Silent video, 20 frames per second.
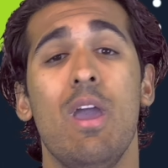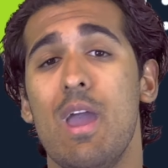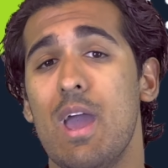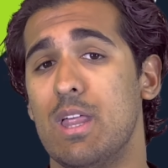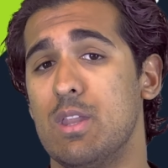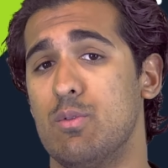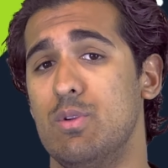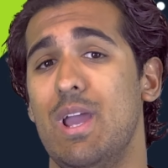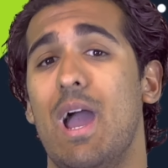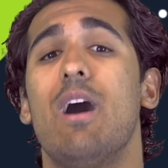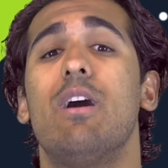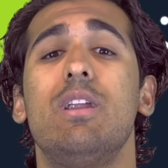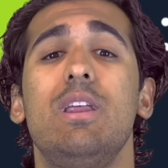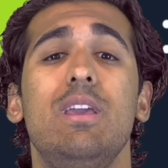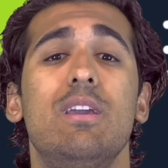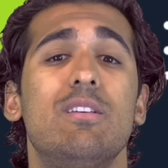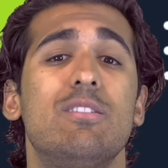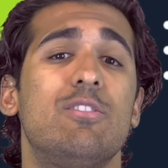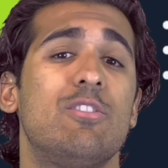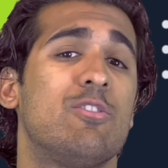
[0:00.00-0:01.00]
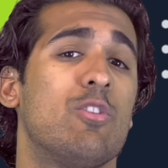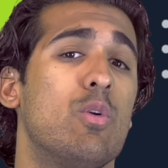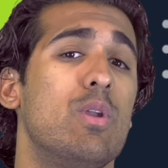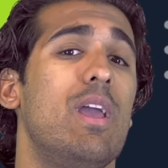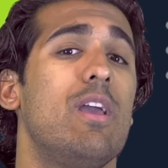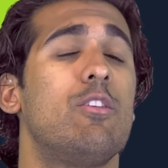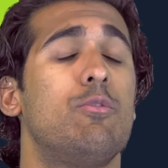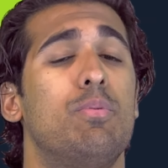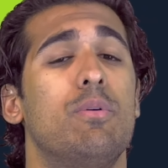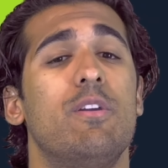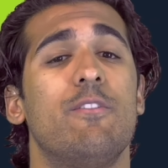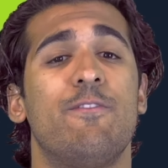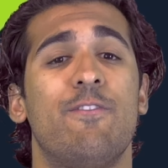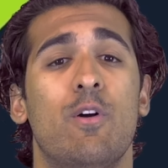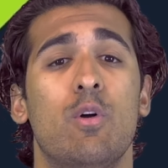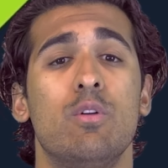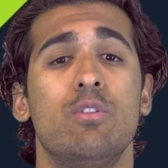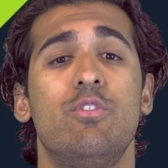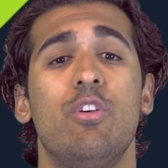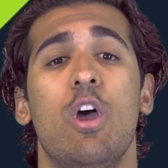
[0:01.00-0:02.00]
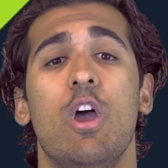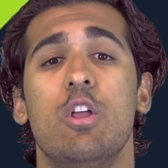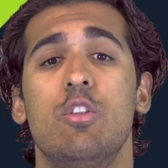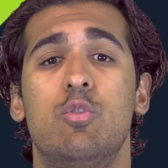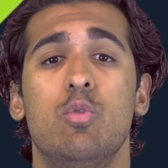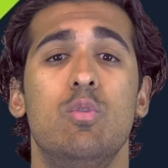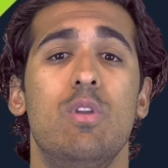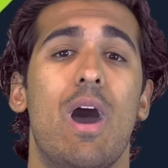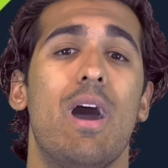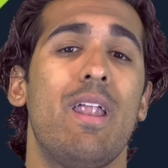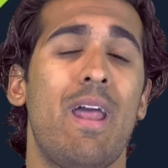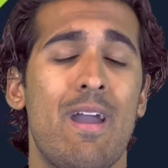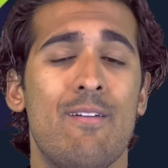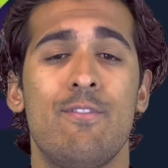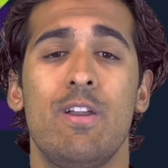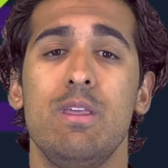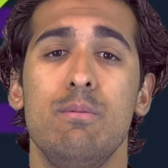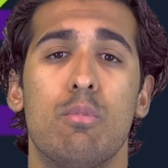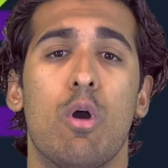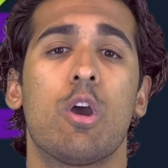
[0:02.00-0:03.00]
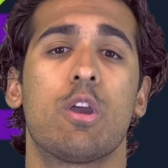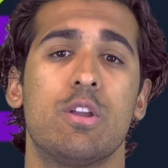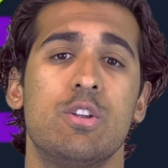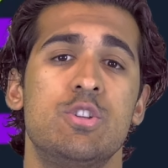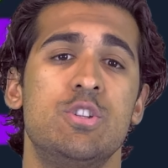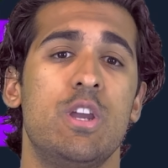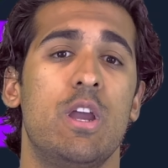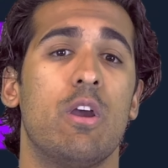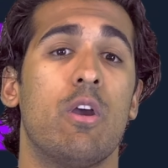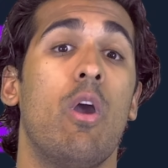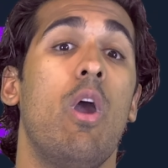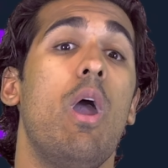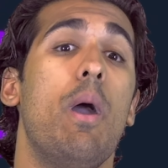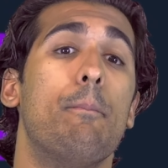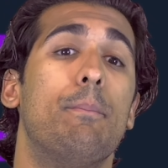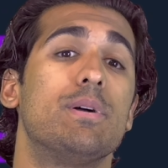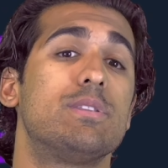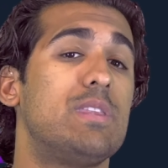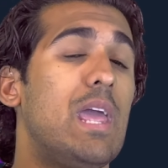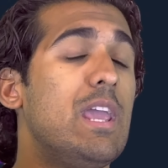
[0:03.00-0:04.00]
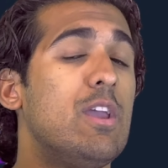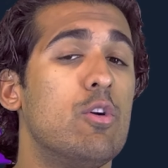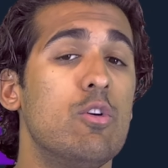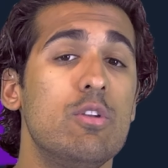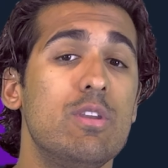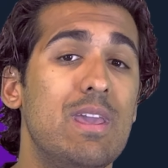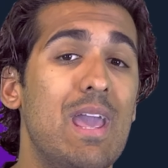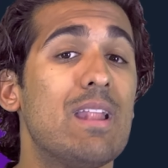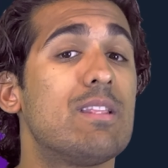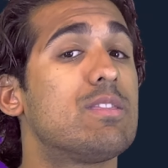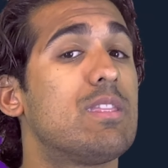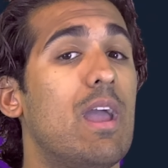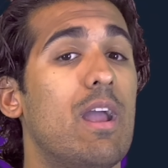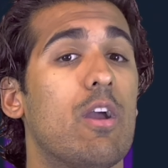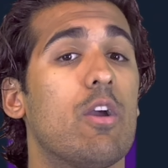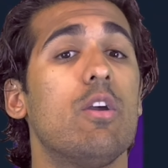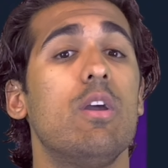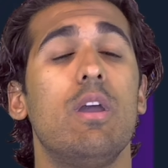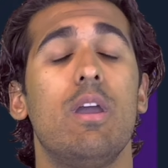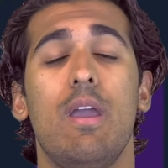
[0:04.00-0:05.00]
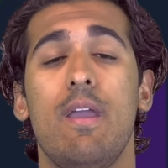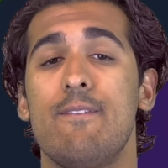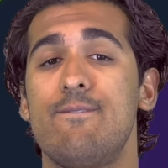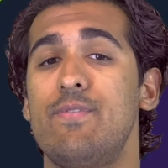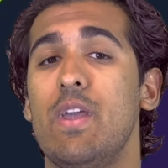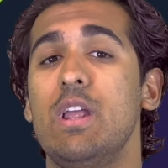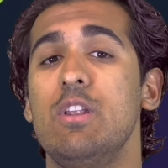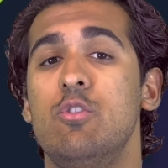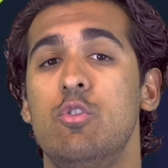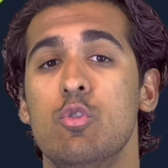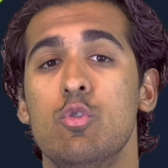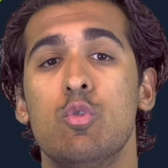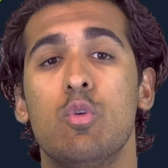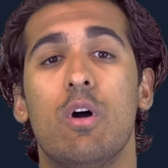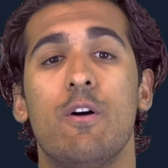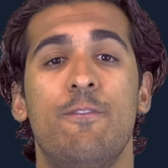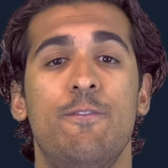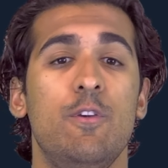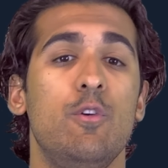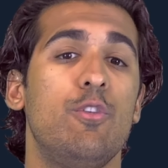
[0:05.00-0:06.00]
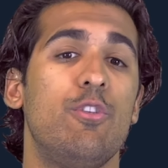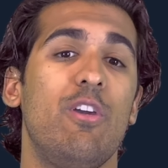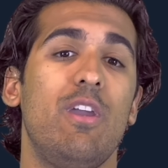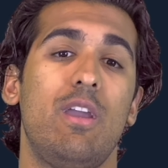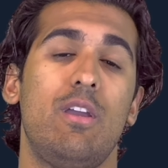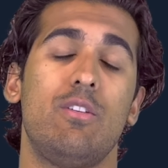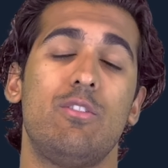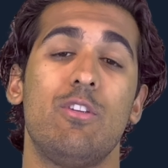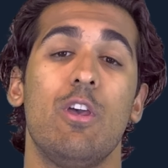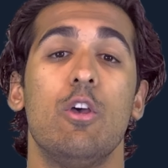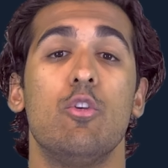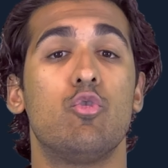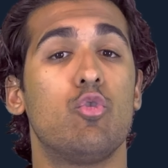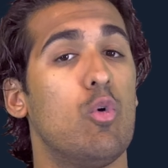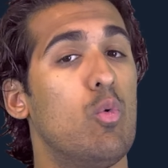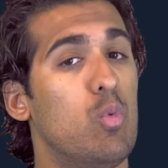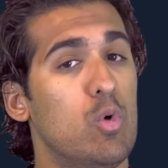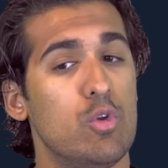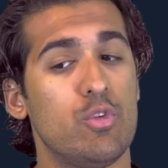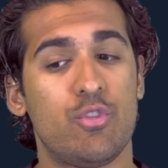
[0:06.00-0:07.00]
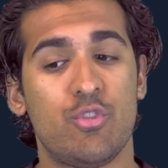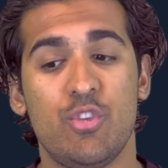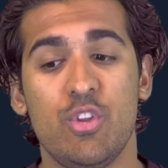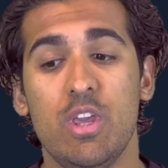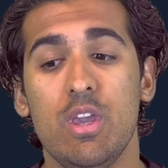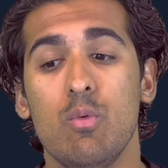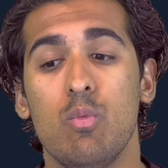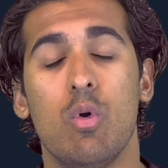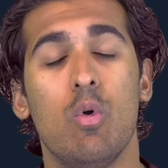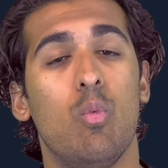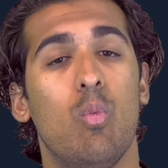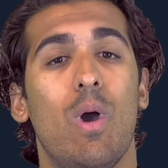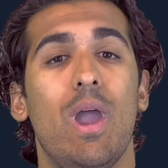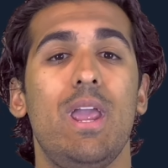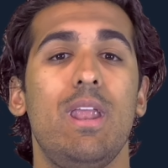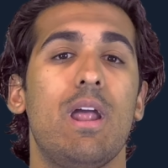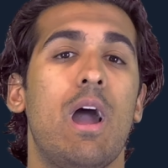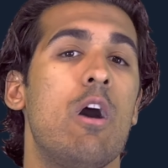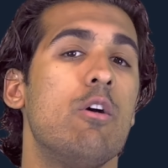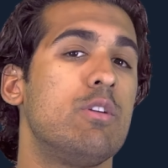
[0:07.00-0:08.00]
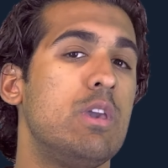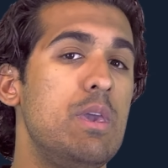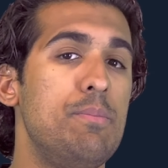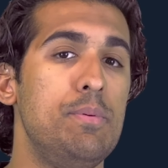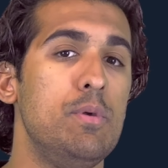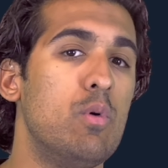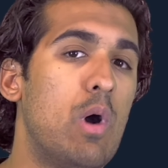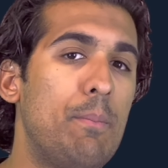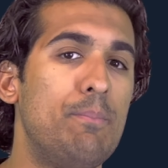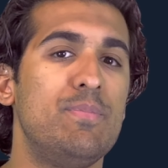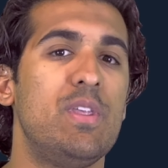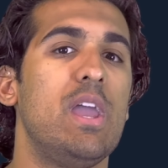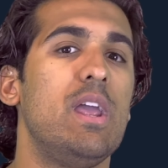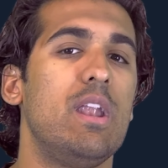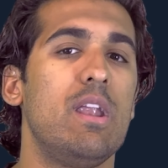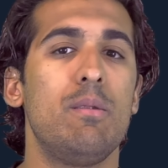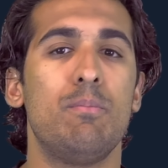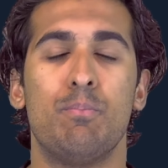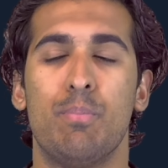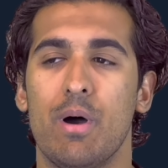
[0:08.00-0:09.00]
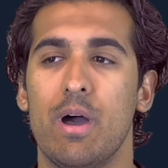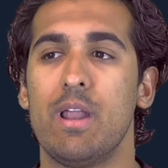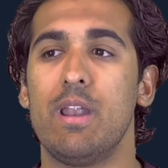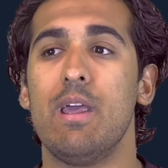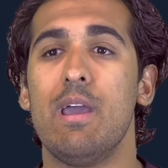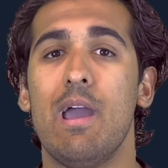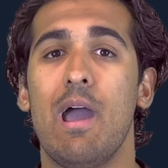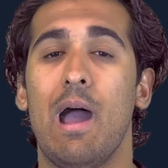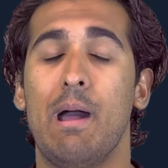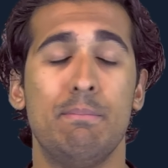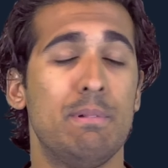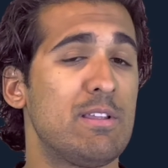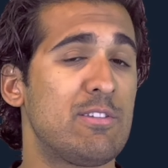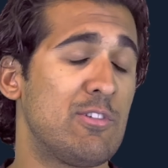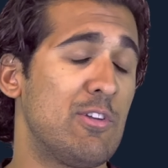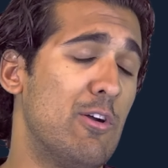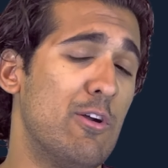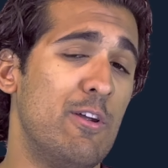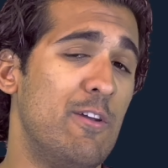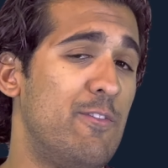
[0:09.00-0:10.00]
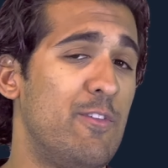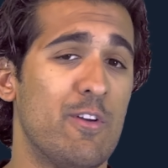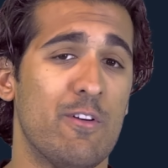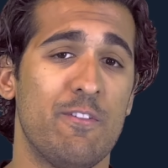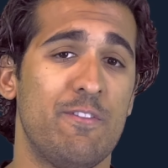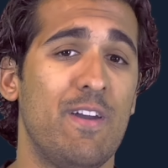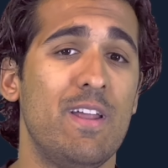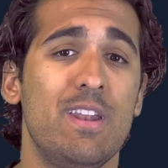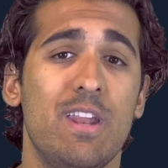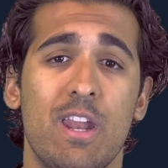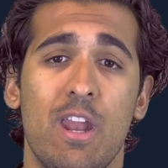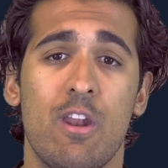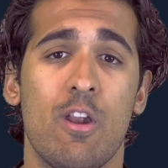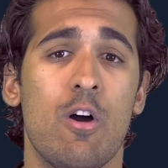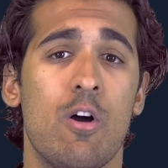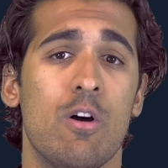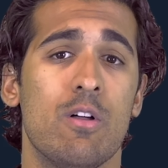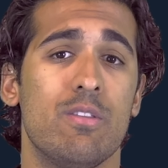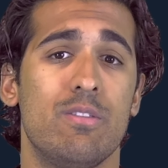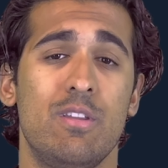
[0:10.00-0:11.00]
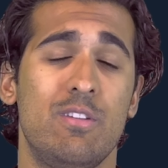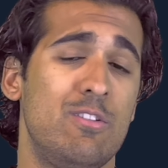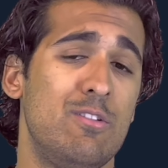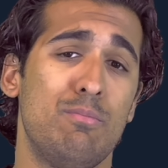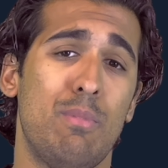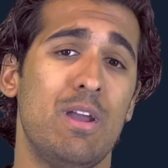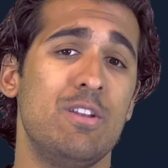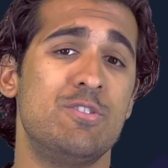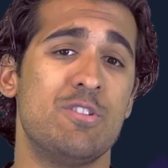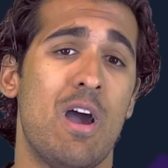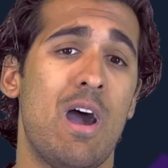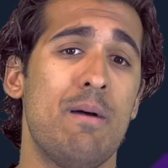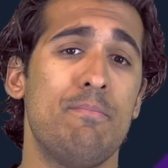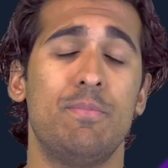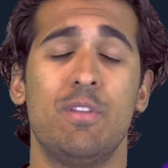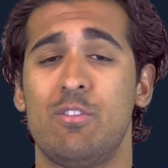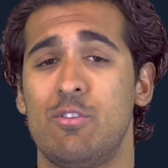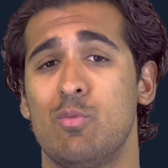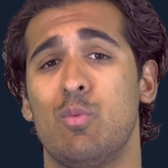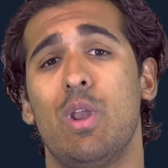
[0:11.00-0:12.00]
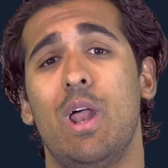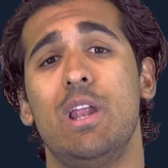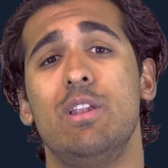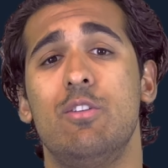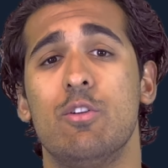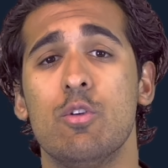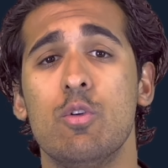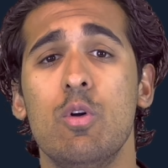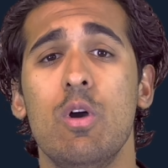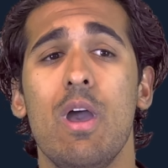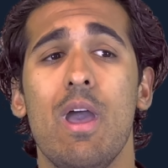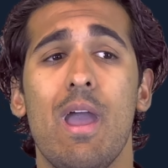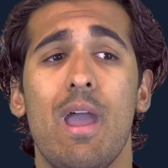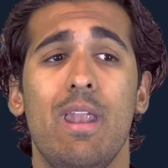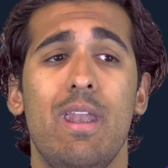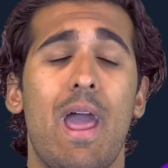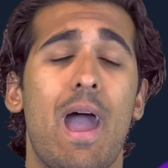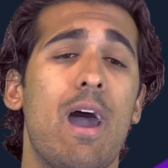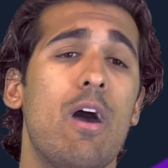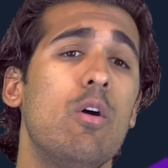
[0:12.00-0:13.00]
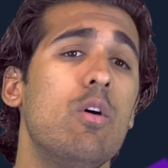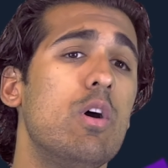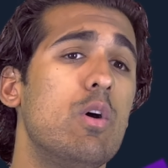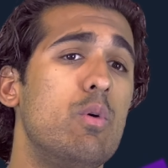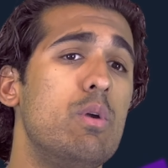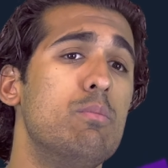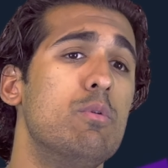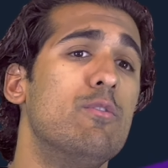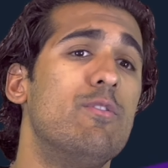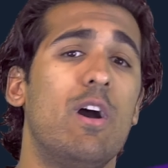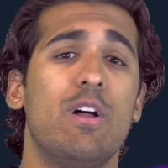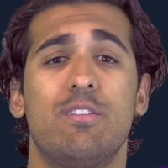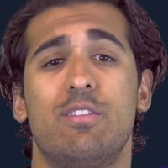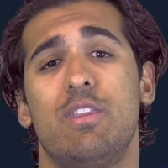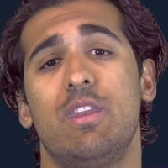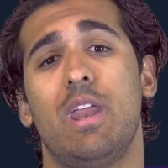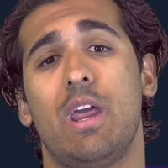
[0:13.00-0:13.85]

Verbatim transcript: And the reality is the Sony Xperia phones do not have any market share, but they could get there if they do a few things. So we'll see, we'll wait, I'll keep you updated, but I'm not sorry if you're offended at all. This is my job, this is what I do. Now we move on to the